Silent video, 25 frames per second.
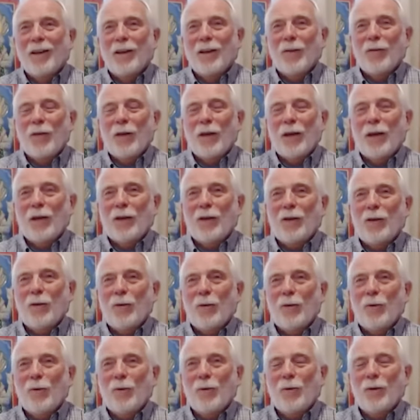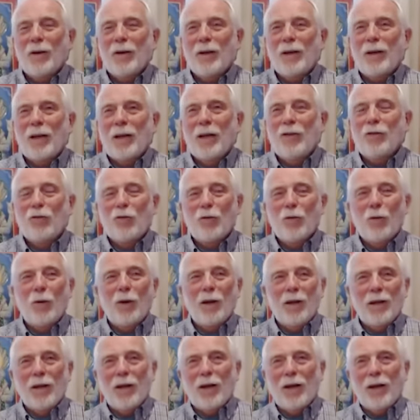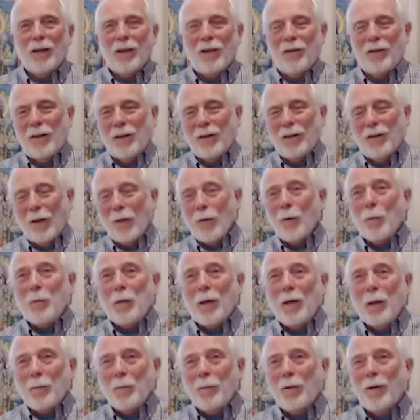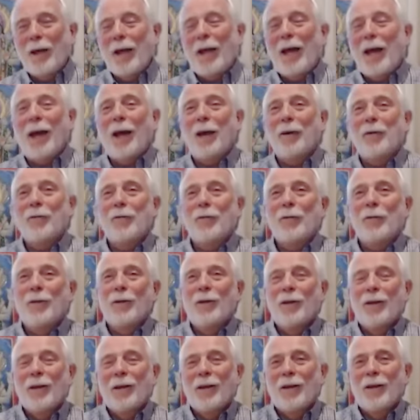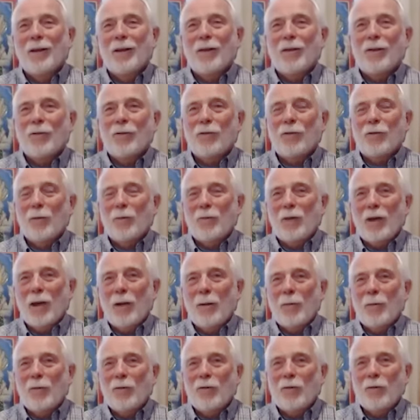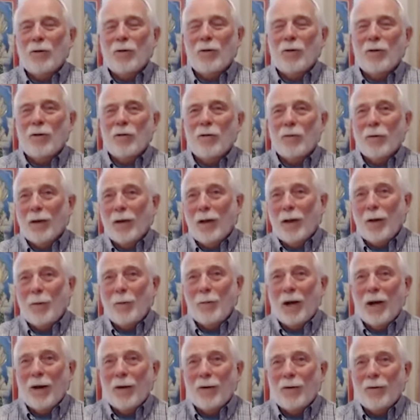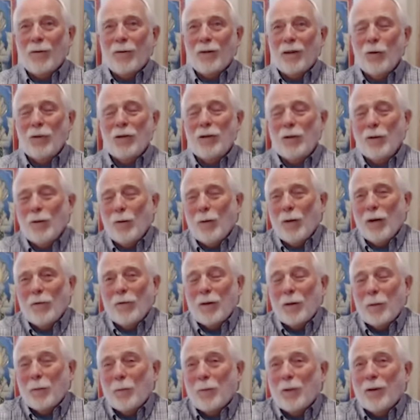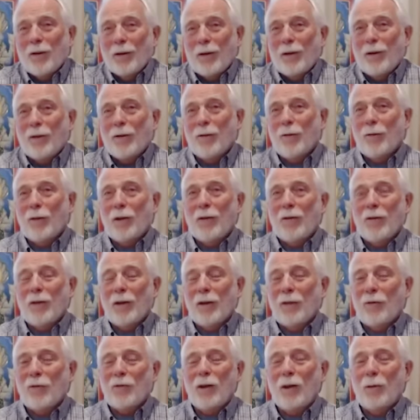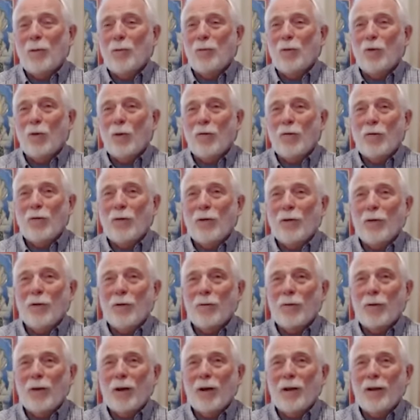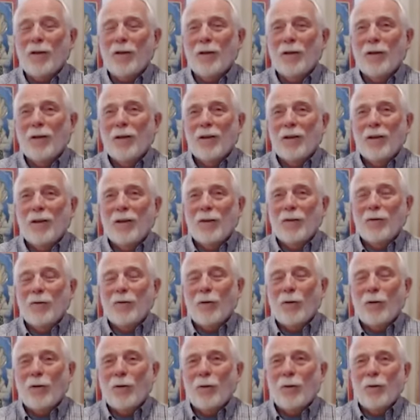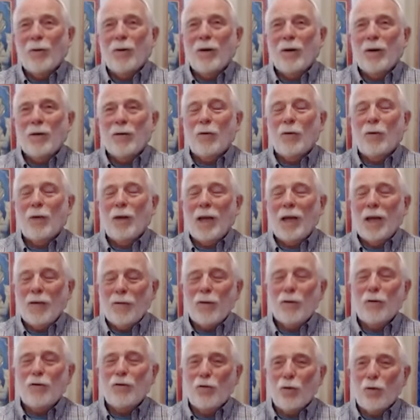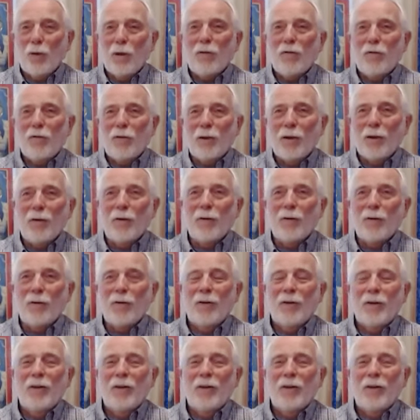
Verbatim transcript: that you enjoy that other people have that sometimes you forget about that you have the ability to create that same joy field, right? So create the joy field